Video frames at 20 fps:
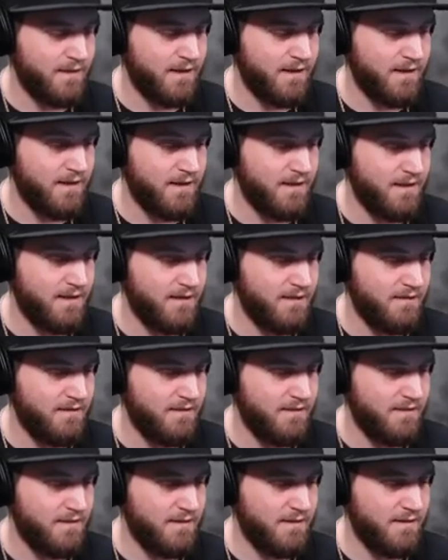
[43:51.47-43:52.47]
Let's go.
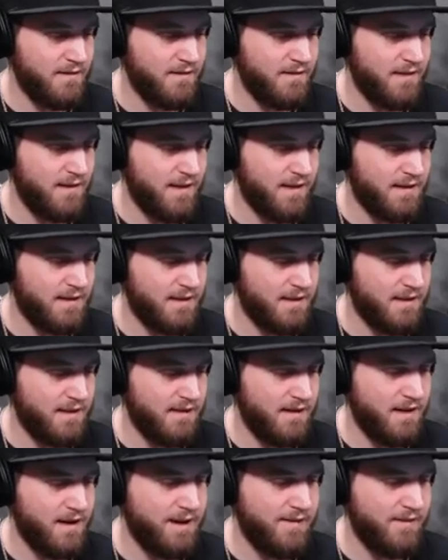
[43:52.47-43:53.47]
Let's go.
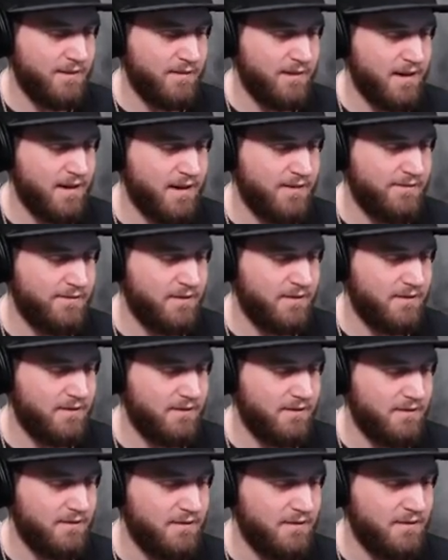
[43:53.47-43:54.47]
Oh, if I run out of
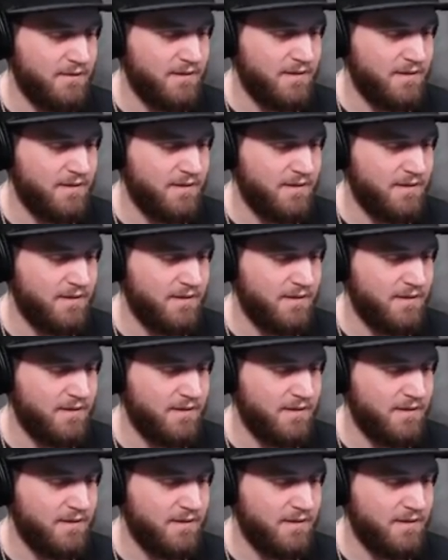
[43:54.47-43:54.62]
fuel...